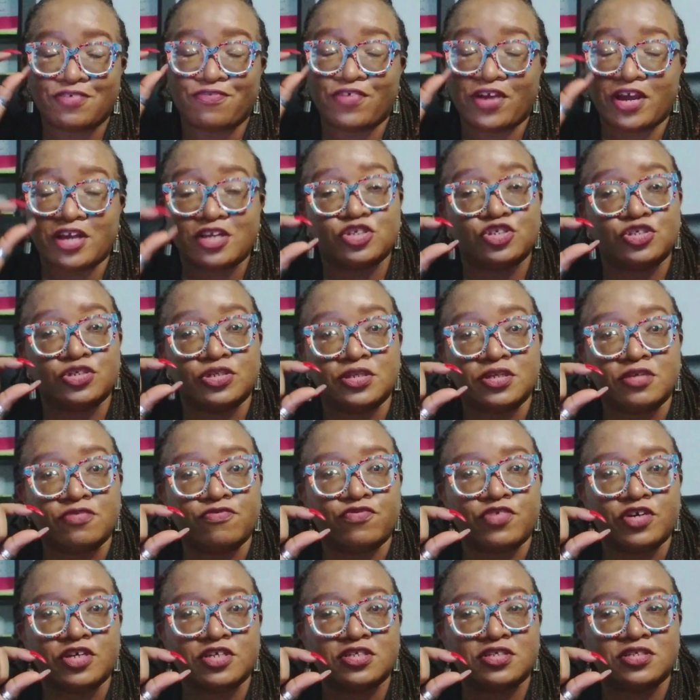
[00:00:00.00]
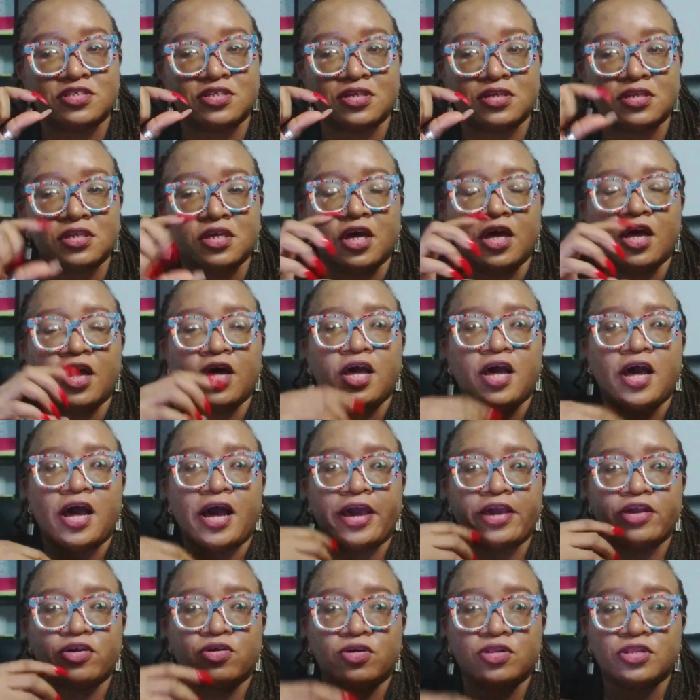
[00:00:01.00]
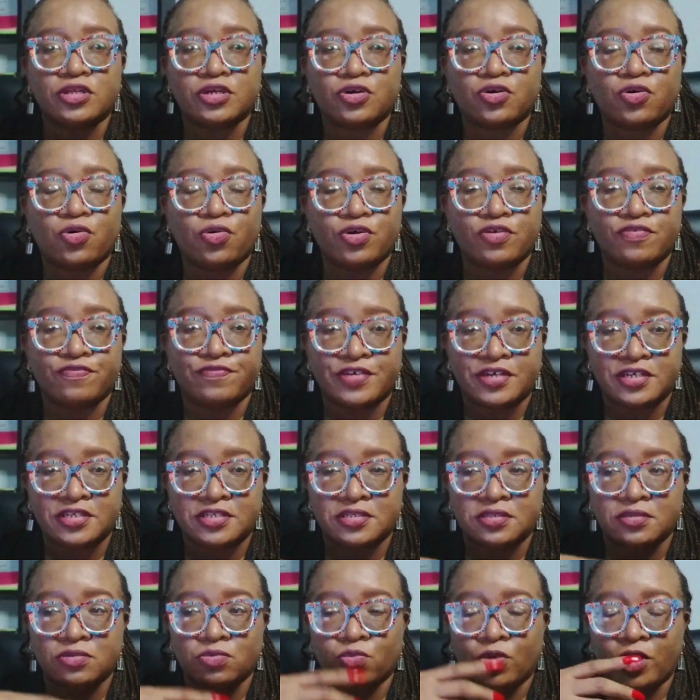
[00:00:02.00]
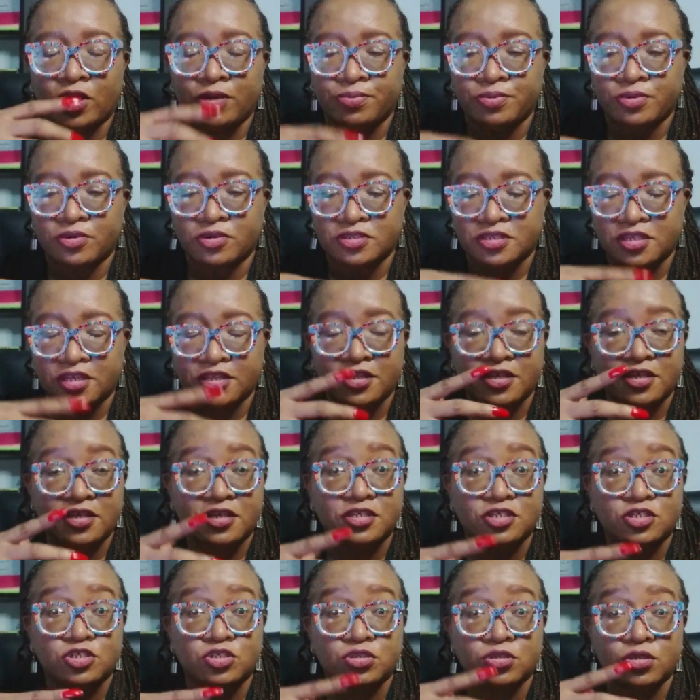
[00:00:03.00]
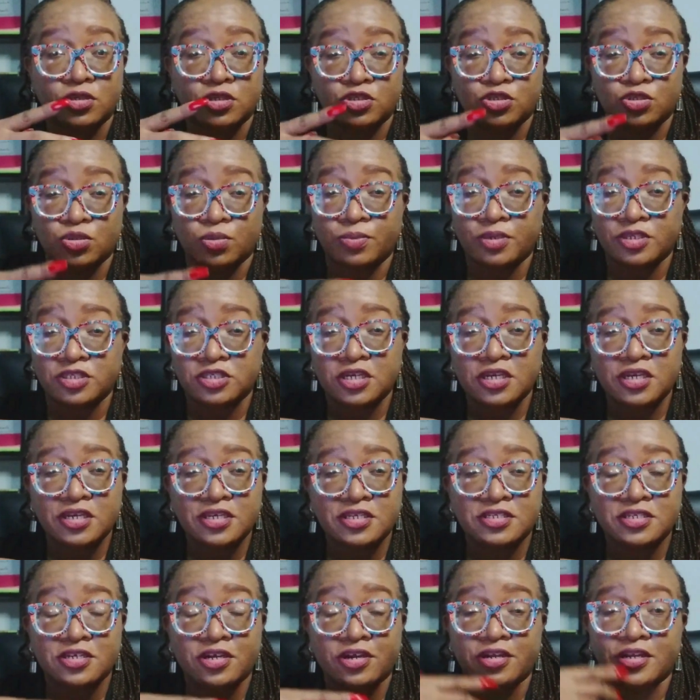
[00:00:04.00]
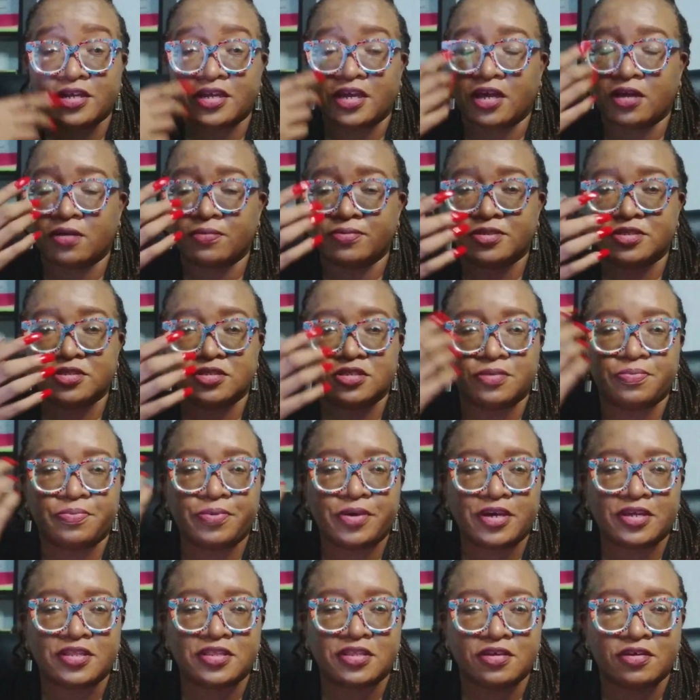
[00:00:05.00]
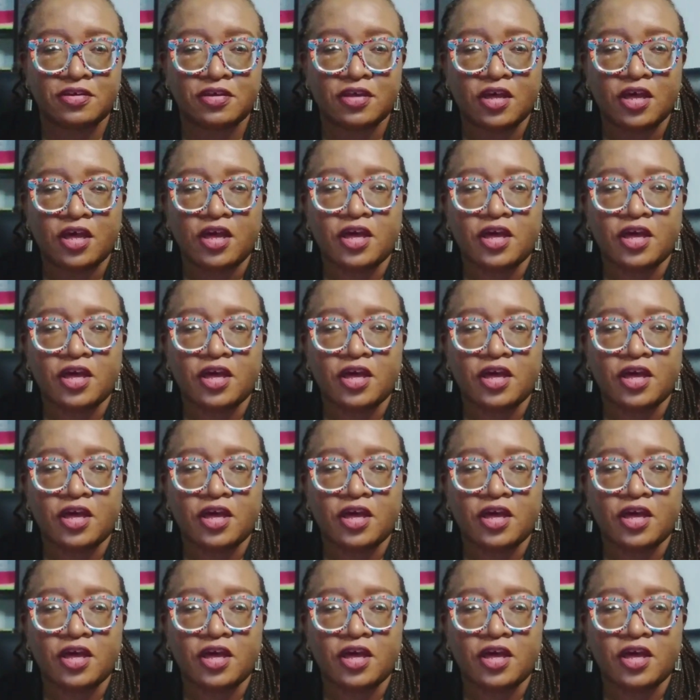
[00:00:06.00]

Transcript: fractional investing. I call it co-investing. Why? Because I think it's so much easier, and it helps depict the